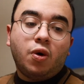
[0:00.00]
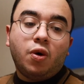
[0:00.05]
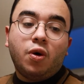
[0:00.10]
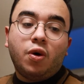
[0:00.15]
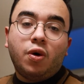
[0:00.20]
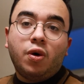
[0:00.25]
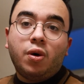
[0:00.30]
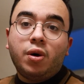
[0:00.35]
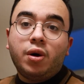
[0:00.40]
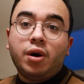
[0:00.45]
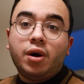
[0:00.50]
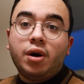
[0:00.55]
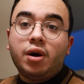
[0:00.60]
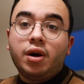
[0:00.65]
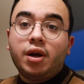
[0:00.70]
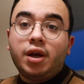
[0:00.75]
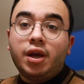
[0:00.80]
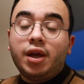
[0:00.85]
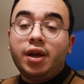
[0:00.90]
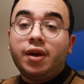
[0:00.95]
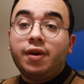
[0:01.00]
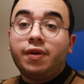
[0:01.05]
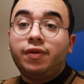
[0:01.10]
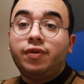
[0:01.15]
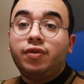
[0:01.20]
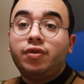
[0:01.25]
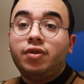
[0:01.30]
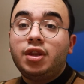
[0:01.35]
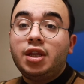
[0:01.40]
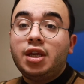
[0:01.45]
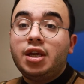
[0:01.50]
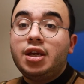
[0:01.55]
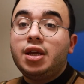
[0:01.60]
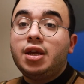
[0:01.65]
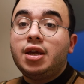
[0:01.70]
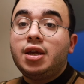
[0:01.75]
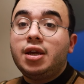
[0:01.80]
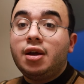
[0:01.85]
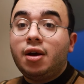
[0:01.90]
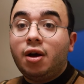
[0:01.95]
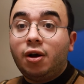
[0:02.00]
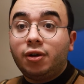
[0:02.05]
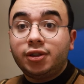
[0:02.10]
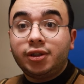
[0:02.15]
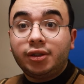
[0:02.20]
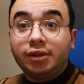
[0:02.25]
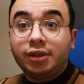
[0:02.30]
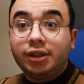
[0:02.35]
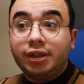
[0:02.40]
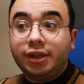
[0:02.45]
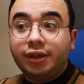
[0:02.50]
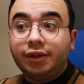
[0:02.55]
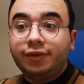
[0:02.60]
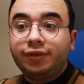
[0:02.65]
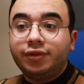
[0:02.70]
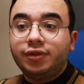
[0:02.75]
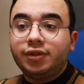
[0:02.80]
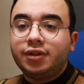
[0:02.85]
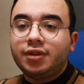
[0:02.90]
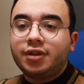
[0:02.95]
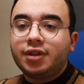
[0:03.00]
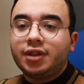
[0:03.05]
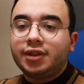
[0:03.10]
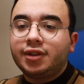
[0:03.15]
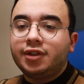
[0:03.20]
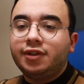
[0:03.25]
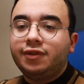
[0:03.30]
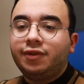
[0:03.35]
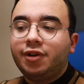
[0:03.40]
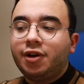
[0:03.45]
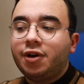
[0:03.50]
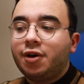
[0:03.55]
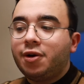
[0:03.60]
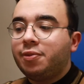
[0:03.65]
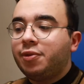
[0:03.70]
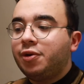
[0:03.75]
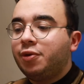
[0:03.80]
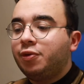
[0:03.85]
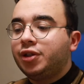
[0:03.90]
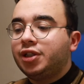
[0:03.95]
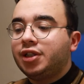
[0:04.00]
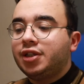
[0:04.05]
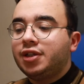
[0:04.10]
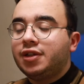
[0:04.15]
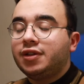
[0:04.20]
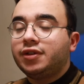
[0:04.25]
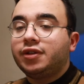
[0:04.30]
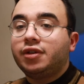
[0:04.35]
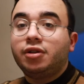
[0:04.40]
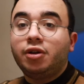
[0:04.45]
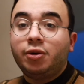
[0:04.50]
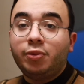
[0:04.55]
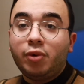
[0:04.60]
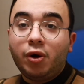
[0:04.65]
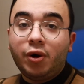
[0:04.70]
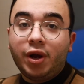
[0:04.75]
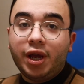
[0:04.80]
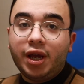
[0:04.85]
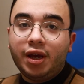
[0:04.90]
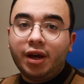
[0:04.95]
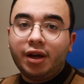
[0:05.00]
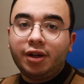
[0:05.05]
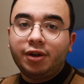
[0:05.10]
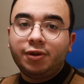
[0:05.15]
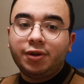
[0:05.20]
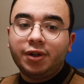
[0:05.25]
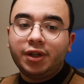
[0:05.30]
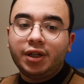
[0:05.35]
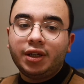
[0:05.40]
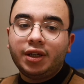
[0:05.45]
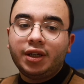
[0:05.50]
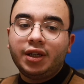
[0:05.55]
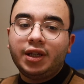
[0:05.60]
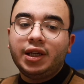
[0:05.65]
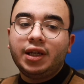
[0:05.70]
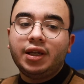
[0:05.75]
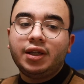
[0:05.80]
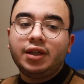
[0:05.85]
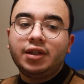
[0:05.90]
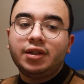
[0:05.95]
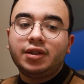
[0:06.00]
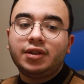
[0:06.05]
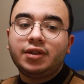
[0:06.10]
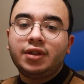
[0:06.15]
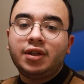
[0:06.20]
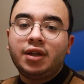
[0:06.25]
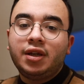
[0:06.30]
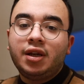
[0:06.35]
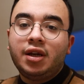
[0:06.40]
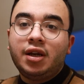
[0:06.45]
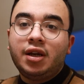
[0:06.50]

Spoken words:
or if the alternative to this film, which is Lomo 800, is